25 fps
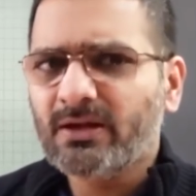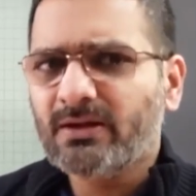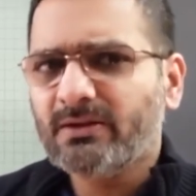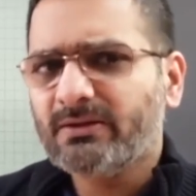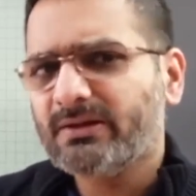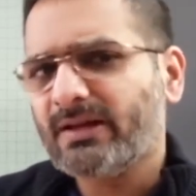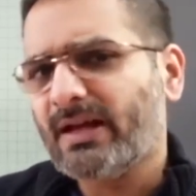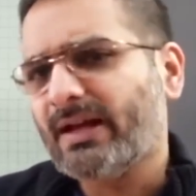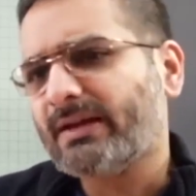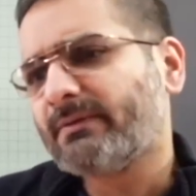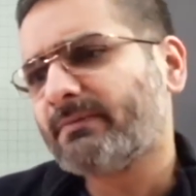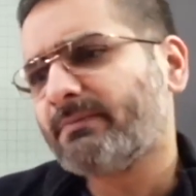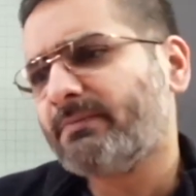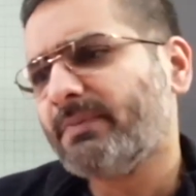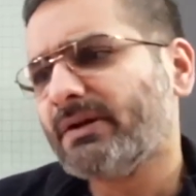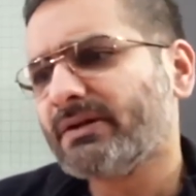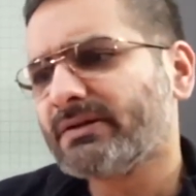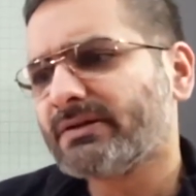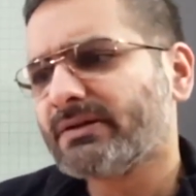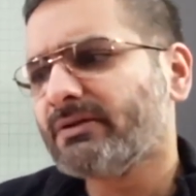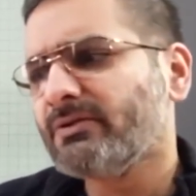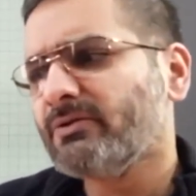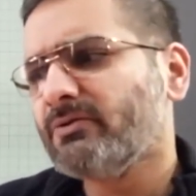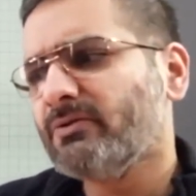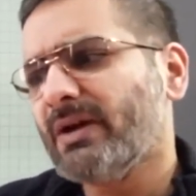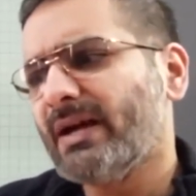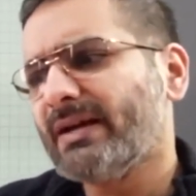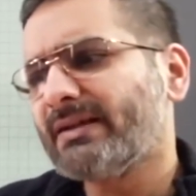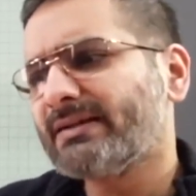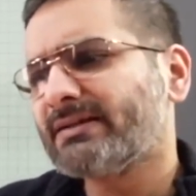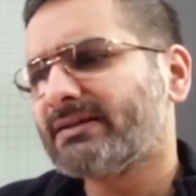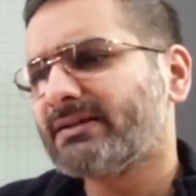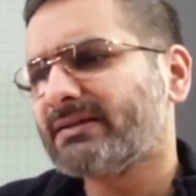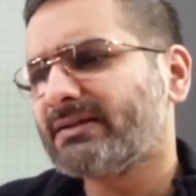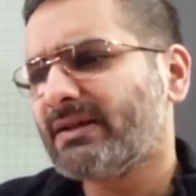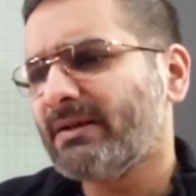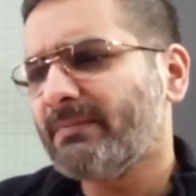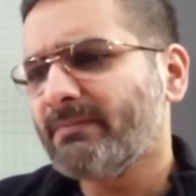That person who
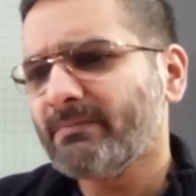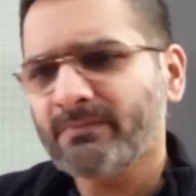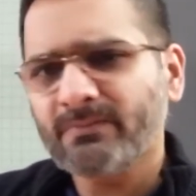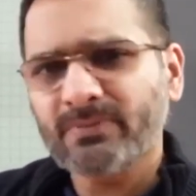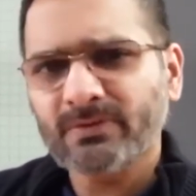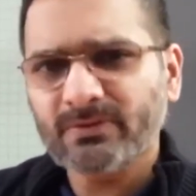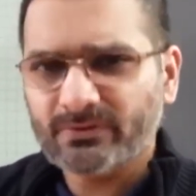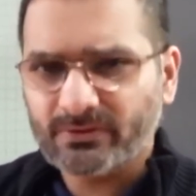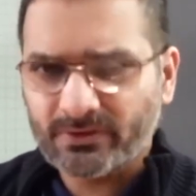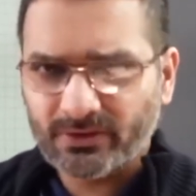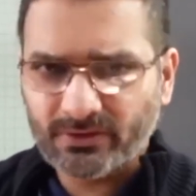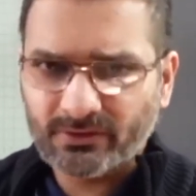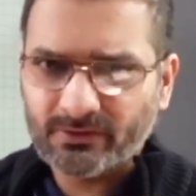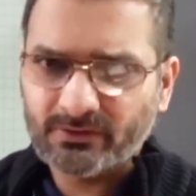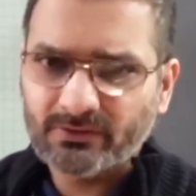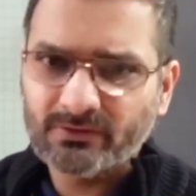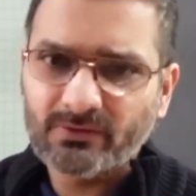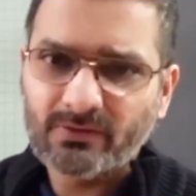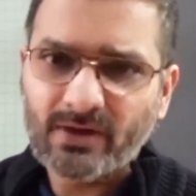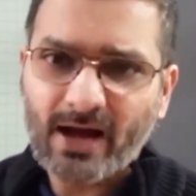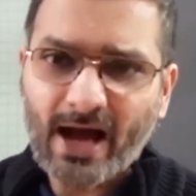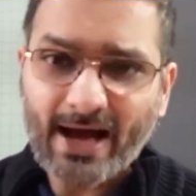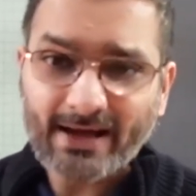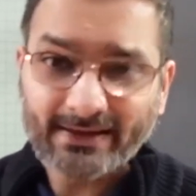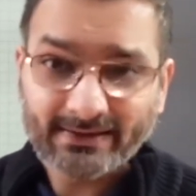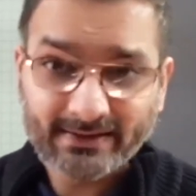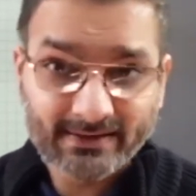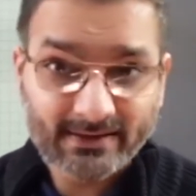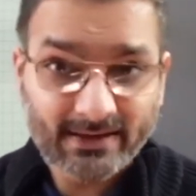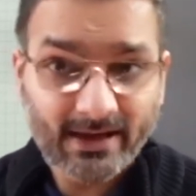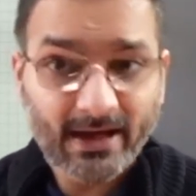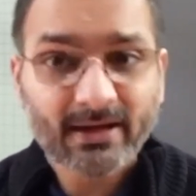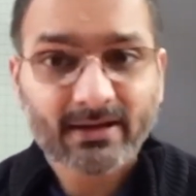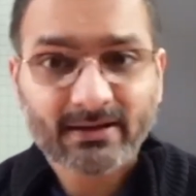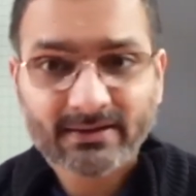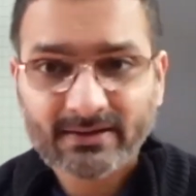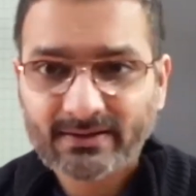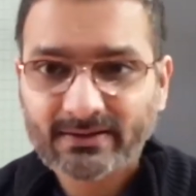has some, who has
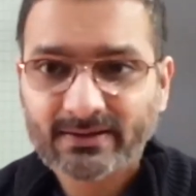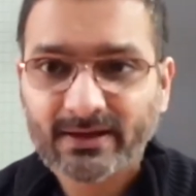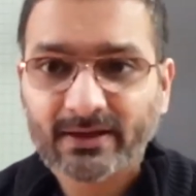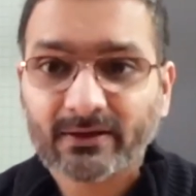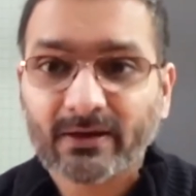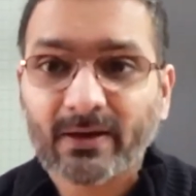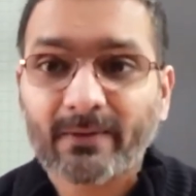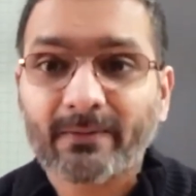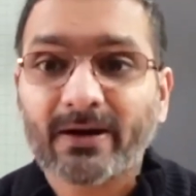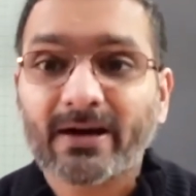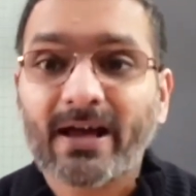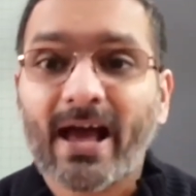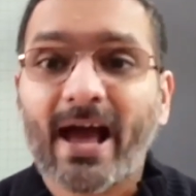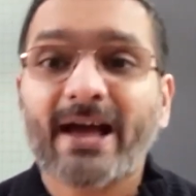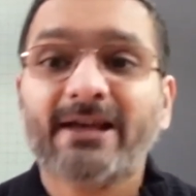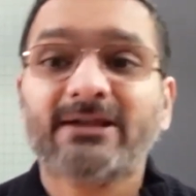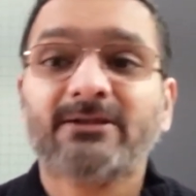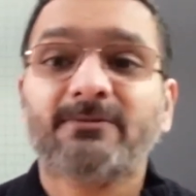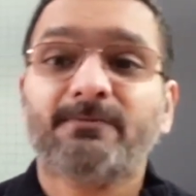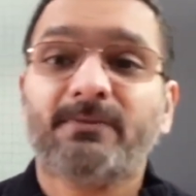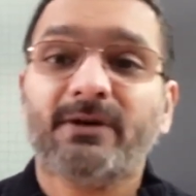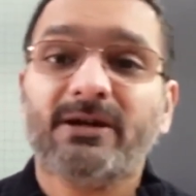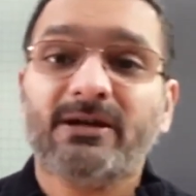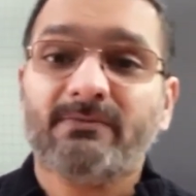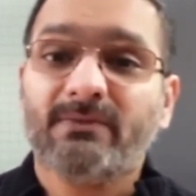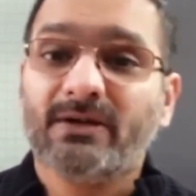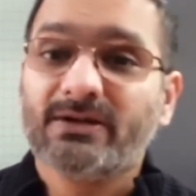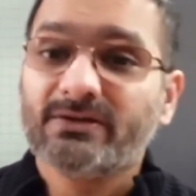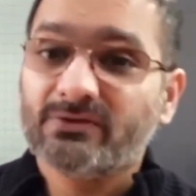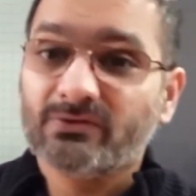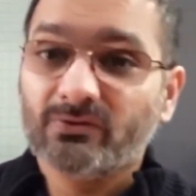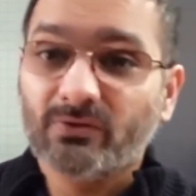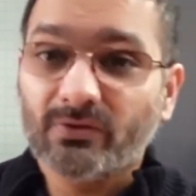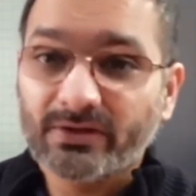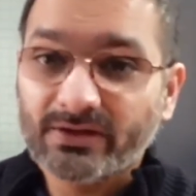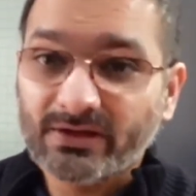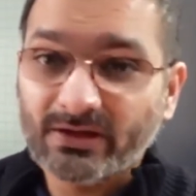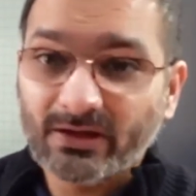status, etc., but has pretty much
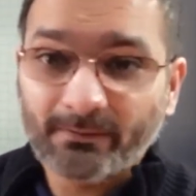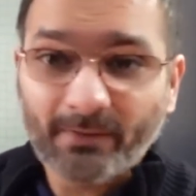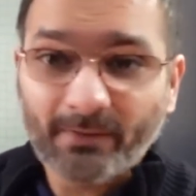no real